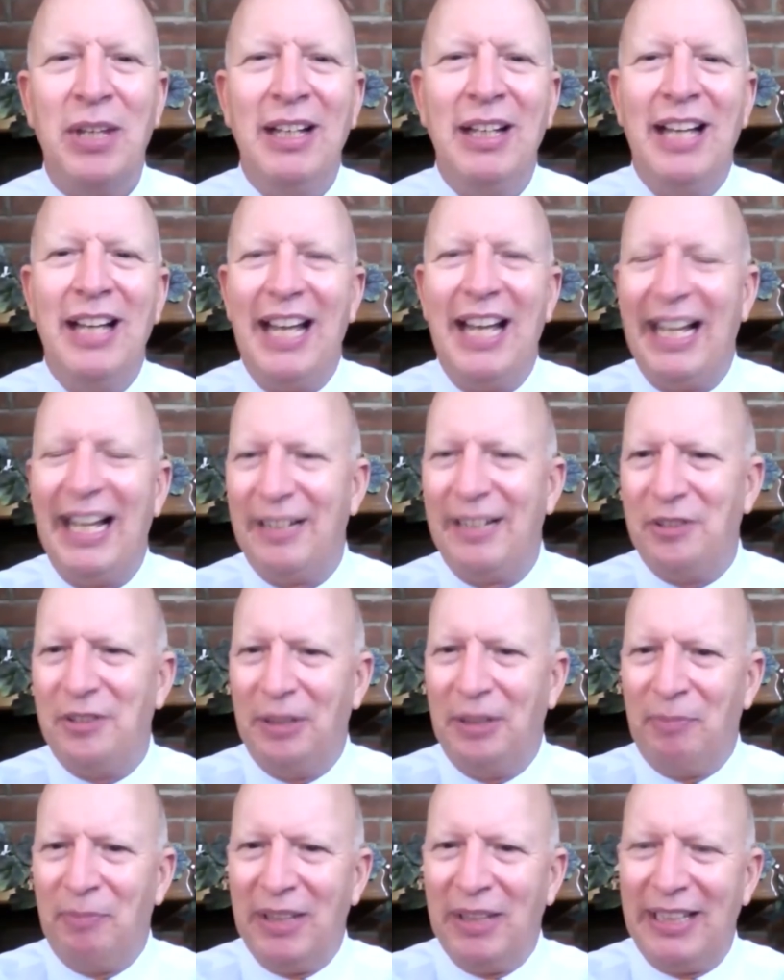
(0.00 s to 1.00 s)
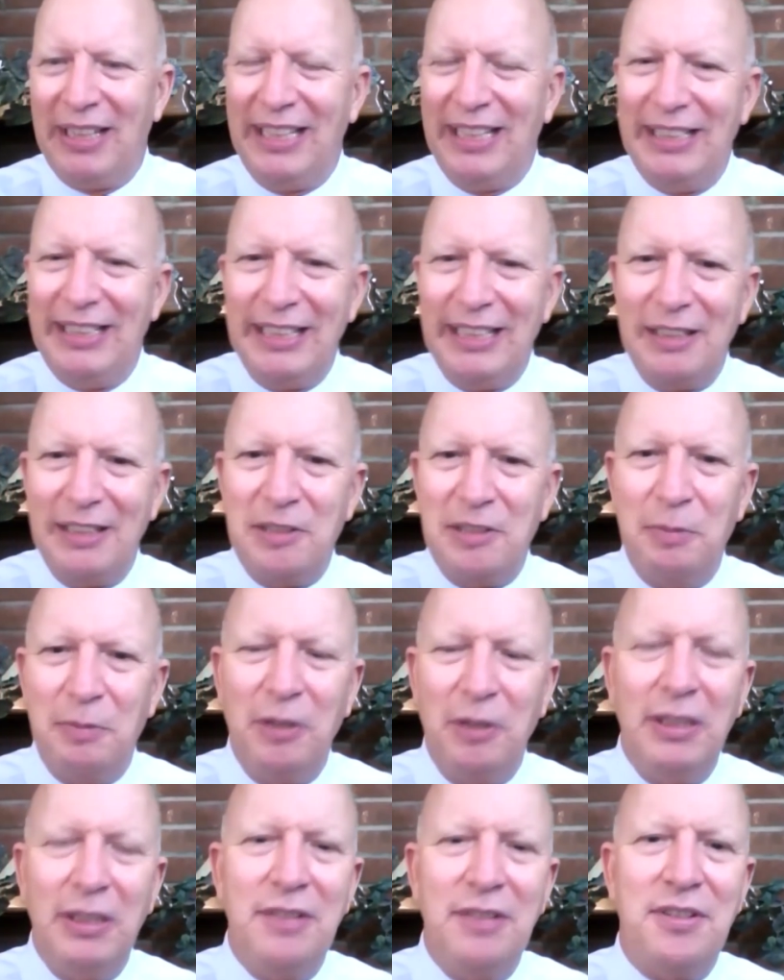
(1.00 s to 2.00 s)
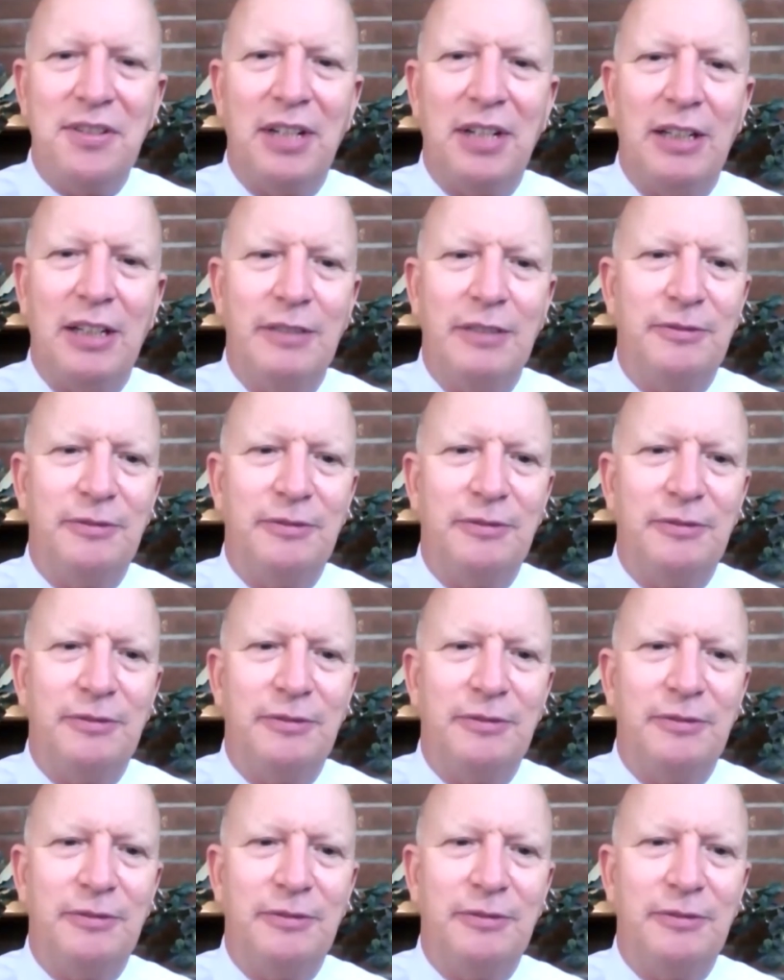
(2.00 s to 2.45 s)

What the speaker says: And in the experience of